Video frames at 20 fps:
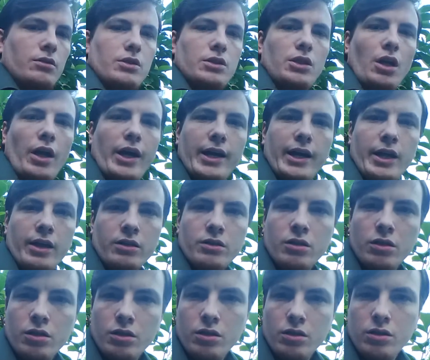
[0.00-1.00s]
started
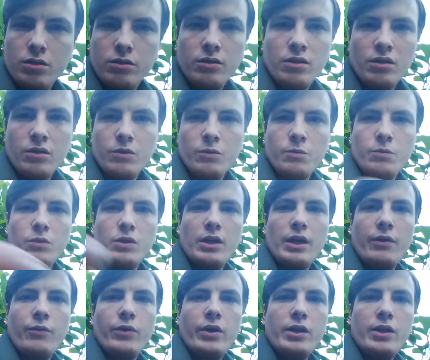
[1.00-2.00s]
his,
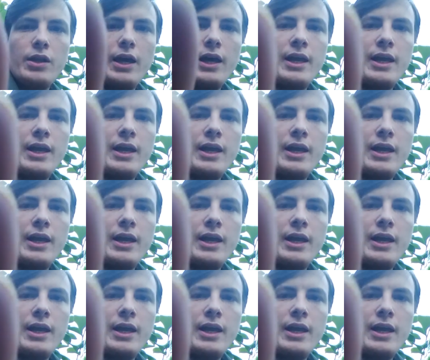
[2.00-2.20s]
getting ready to